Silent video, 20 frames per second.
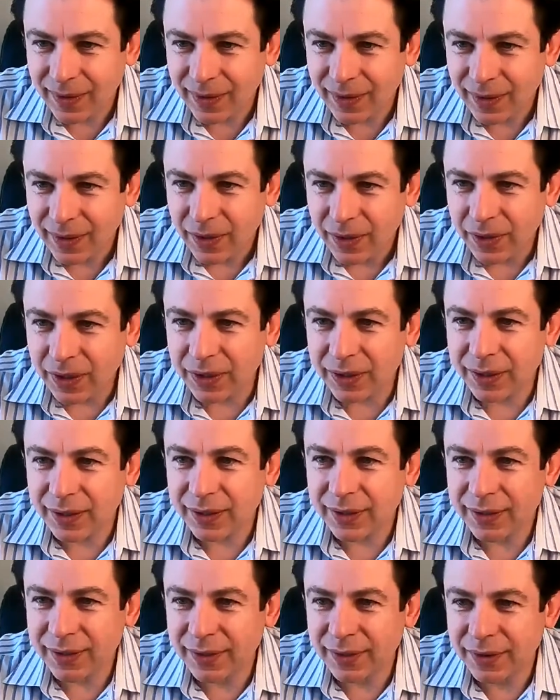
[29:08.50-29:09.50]
Okay,
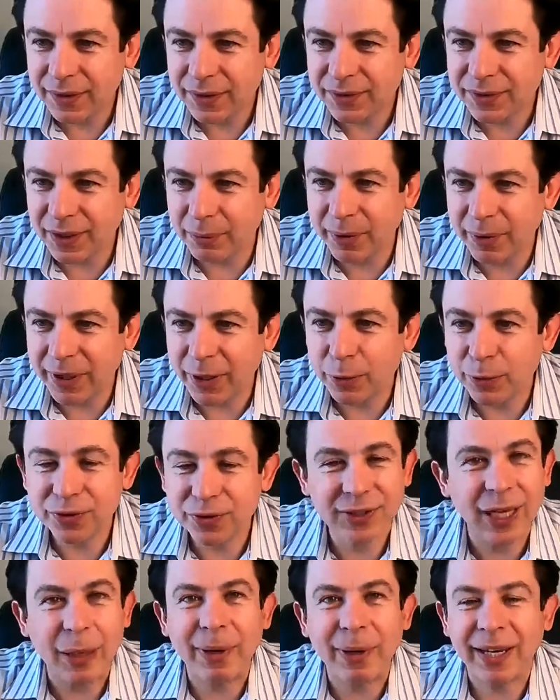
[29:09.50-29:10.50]
somebody whose
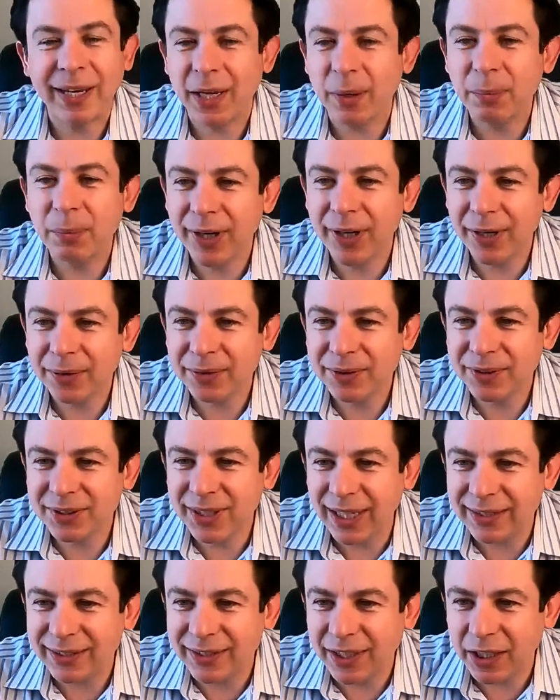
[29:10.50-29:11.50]
name I can't pronounce is
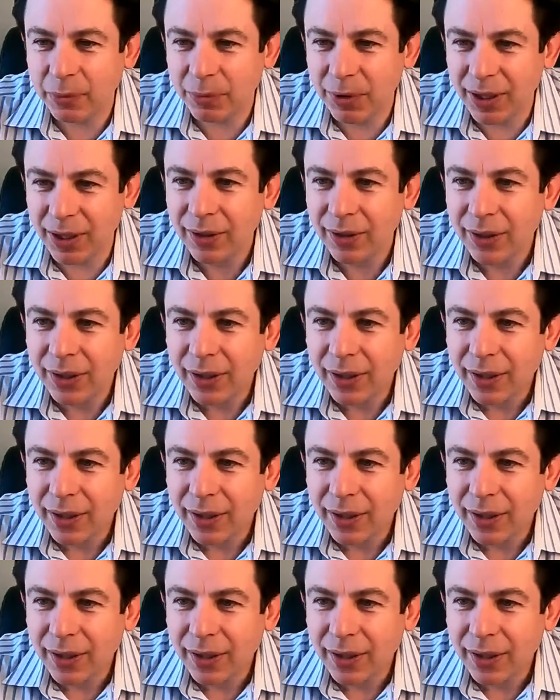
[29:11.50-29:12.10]
asking me,